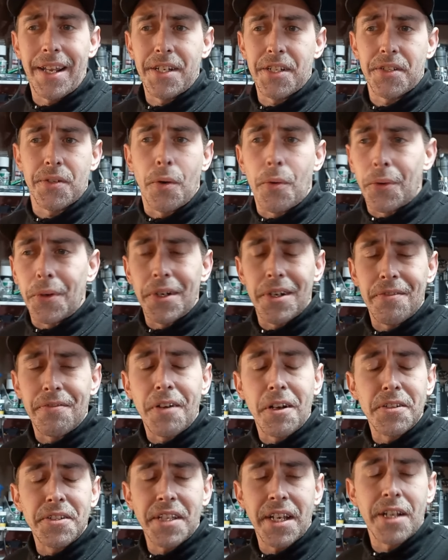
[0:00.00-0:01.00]
I just ordered the
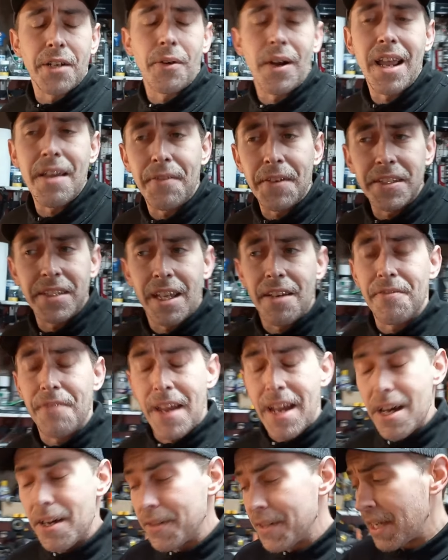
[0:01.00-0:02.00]
first set of graphics I
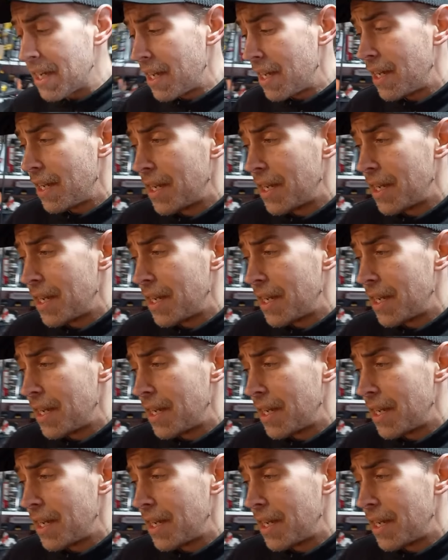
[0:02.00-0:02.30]
found.